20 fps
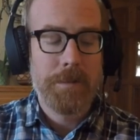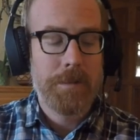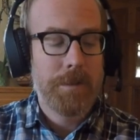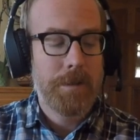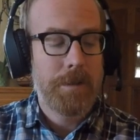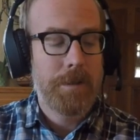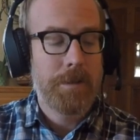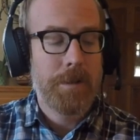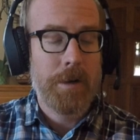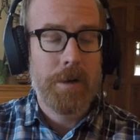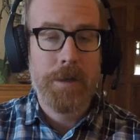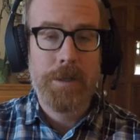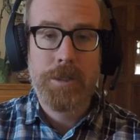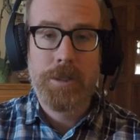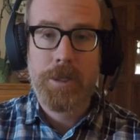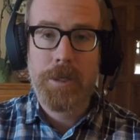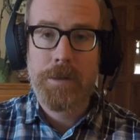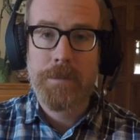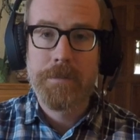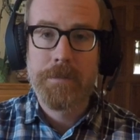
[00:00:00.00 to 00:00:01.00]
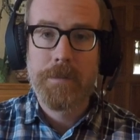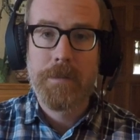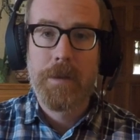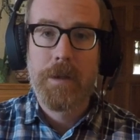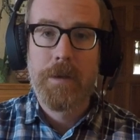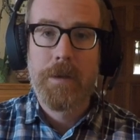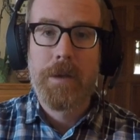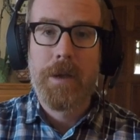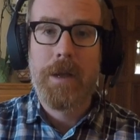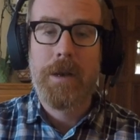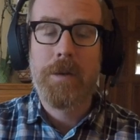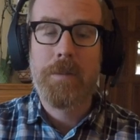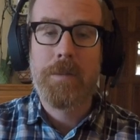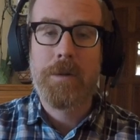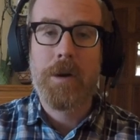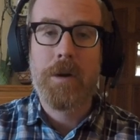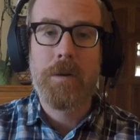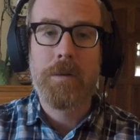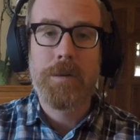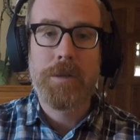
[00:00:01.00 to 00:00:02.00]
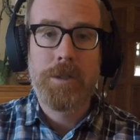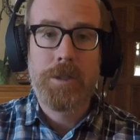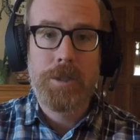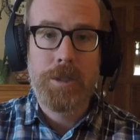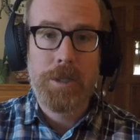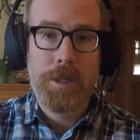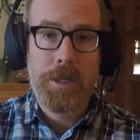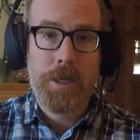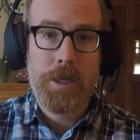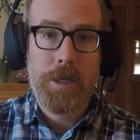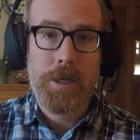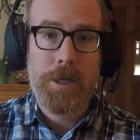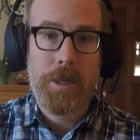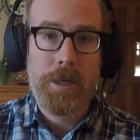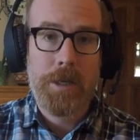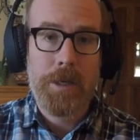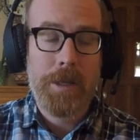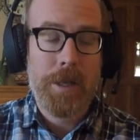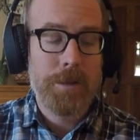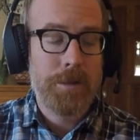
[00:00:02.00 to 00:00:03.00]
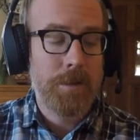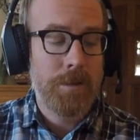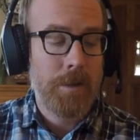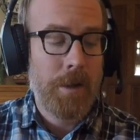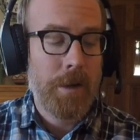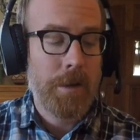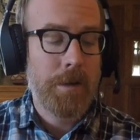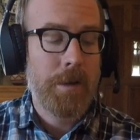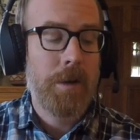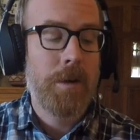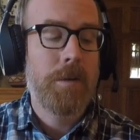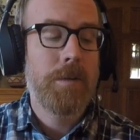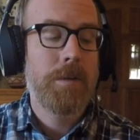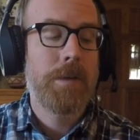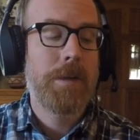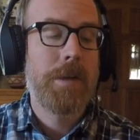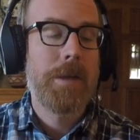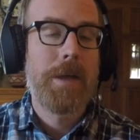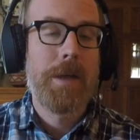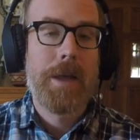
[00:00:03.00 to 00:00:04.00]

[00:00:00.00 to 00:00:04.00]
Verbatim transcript: It's going to start on G, and you go G, that's your long note,